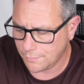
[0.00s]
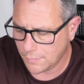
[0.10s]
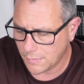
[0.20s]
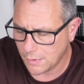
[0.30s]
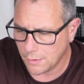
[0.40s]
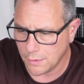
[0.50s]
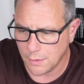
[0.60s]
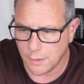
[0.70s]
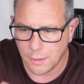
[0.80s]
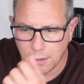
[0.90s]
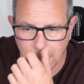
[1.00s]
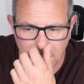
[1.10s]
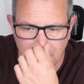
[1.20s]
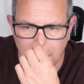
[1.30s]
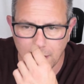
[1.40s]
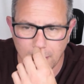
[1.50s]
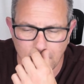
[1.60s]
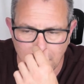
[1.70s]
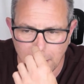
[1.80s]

Welcome to Selden Radio